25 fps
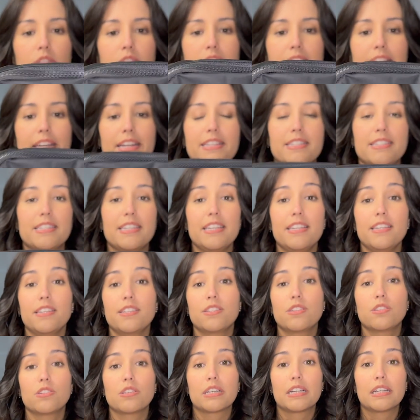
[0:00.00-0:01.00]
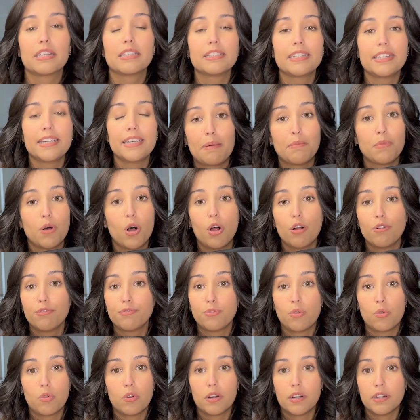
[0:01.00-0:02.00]
that is easy to clean. I'm all
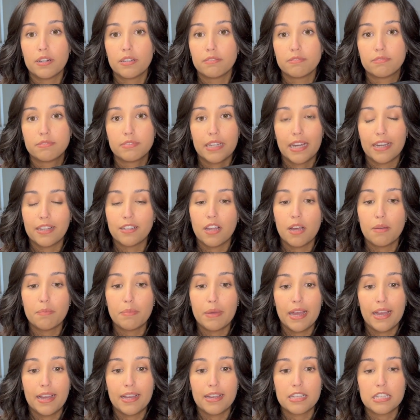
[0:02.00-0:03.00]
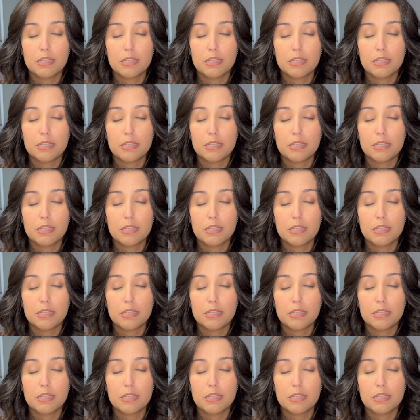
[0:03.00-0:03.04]
for nylon bags,